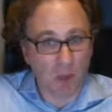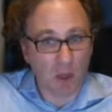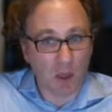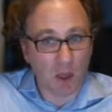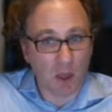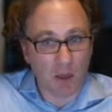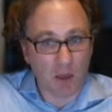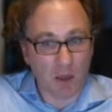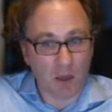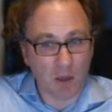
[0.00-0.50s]

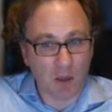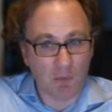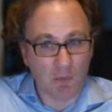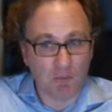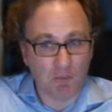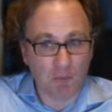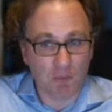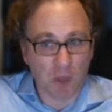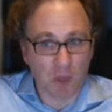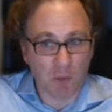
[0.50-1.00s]
I
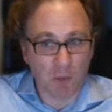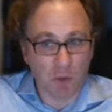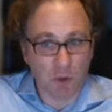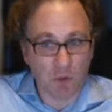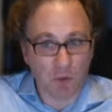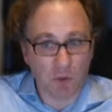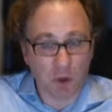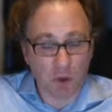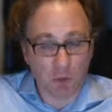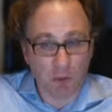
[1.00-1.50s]
would
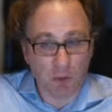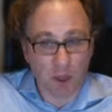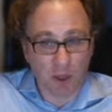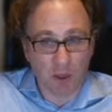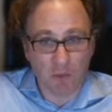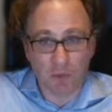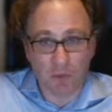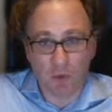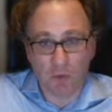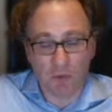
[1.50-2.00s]
recommend,
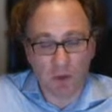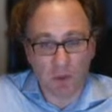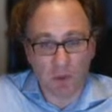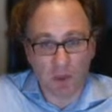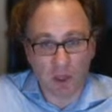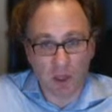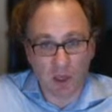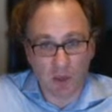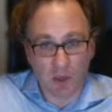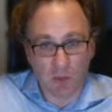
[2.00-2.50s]
if you're
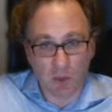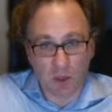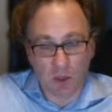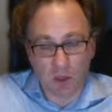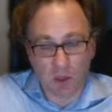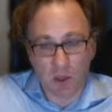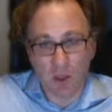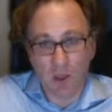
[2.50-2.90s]
familiar with